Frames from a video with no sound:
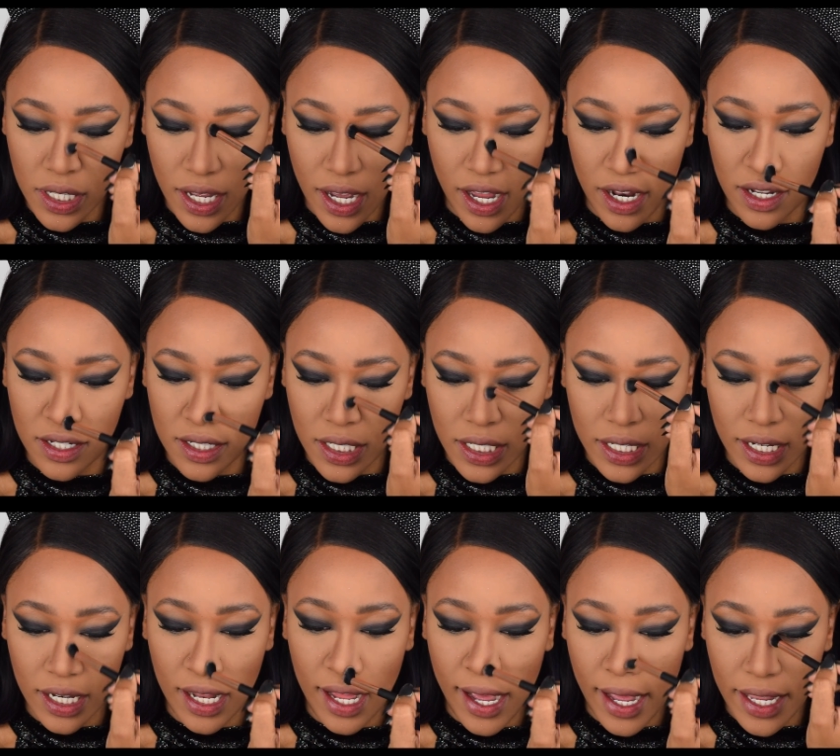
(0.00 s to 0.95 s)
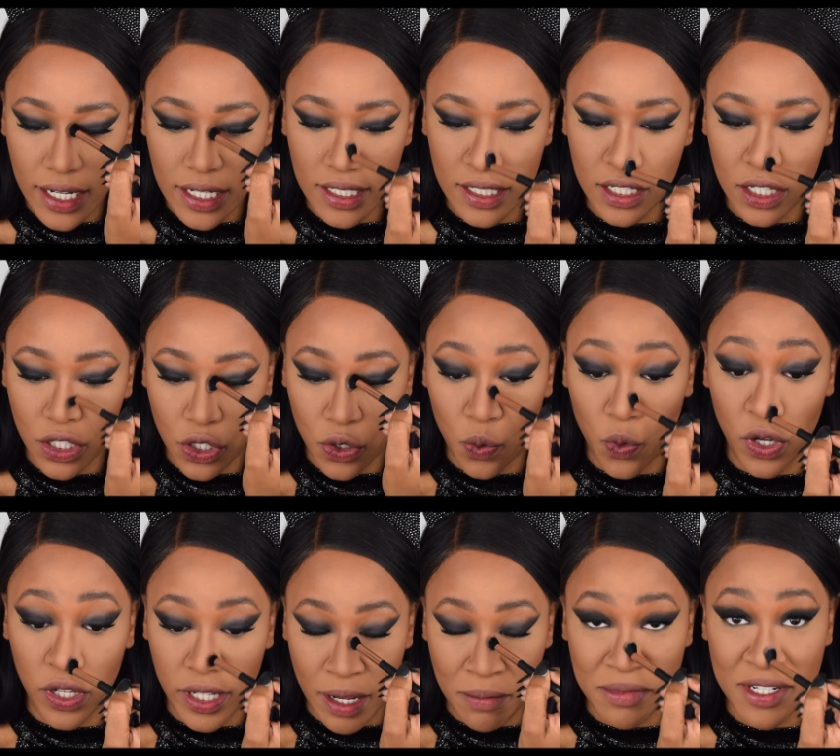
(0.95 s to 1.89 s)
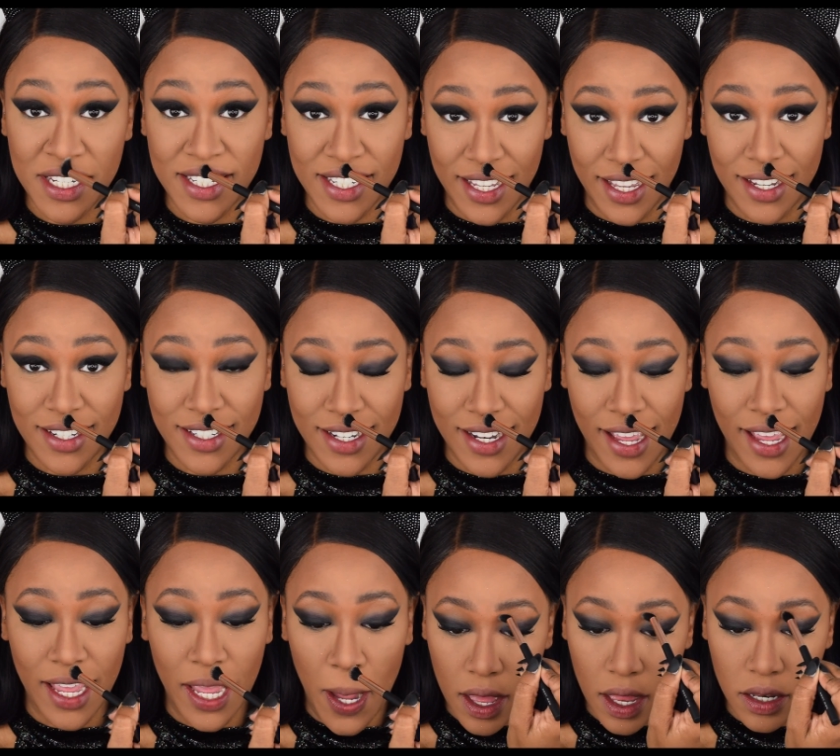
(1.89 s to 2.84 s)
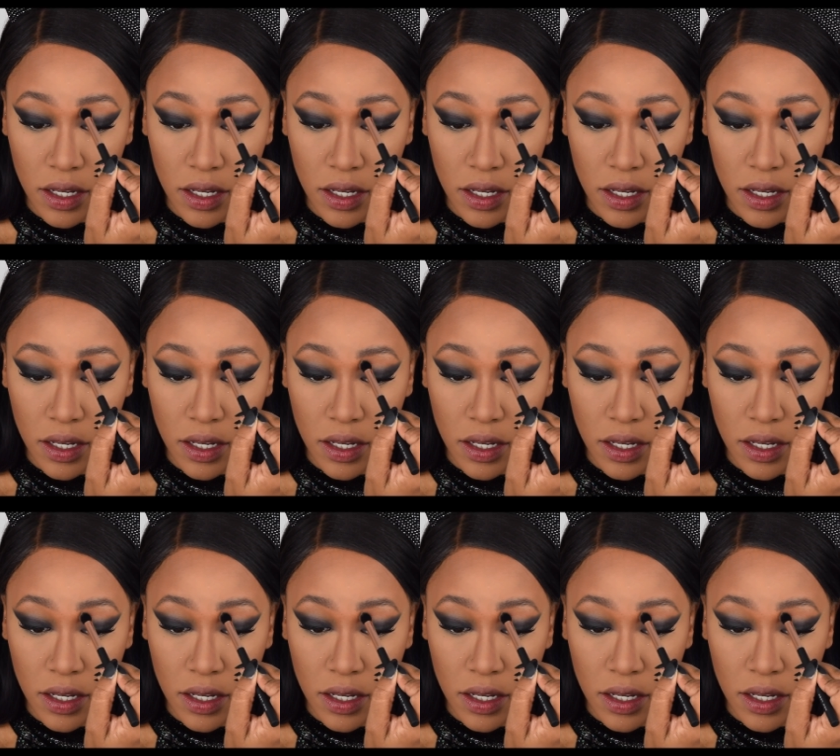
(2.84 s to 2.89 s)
to kind of see the lines, you want them to see it today.